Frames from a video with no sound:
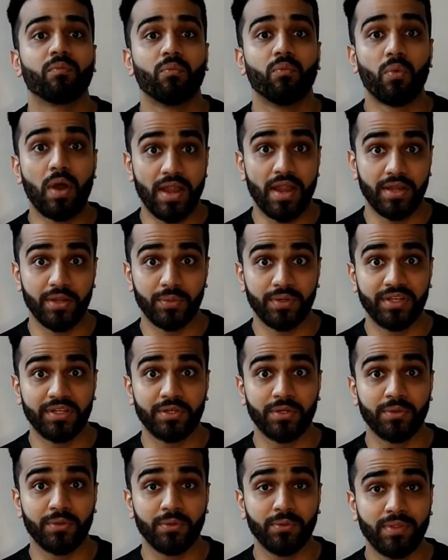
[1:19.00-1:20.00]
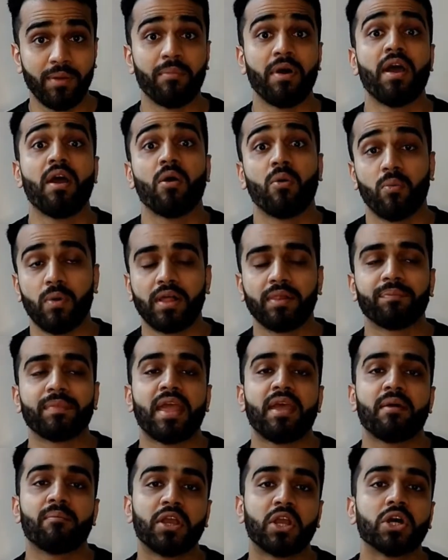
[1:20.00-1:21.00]
Why do you need to do them? Well,
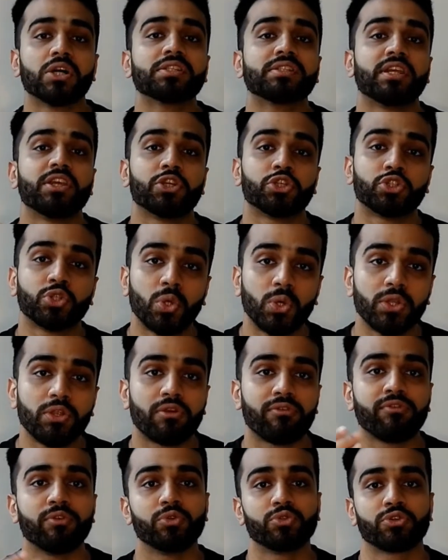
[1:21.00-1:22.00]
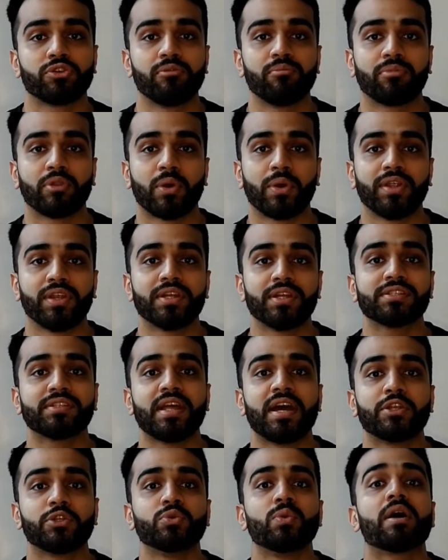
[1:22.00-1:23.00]
because they show your future employers
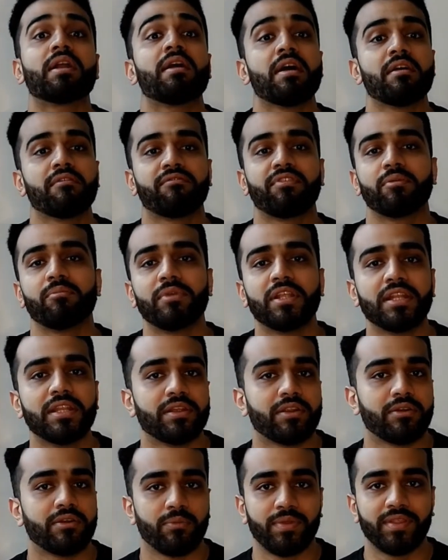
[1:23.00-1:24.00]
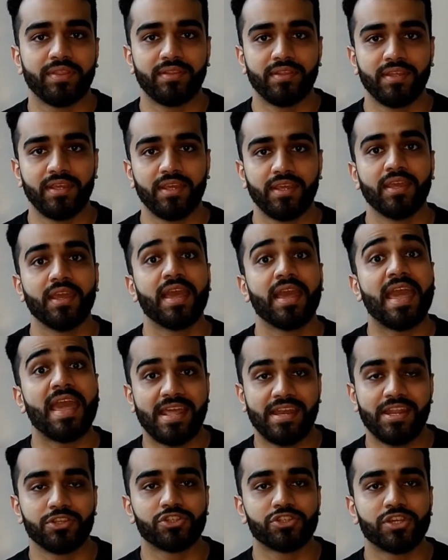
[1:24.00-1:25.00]
that you are familiar with the
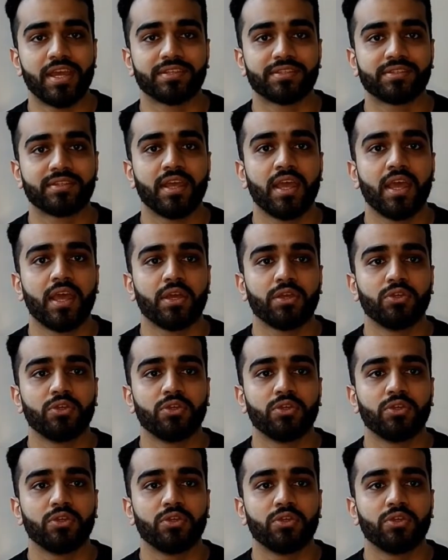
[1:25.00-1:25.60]
NHS.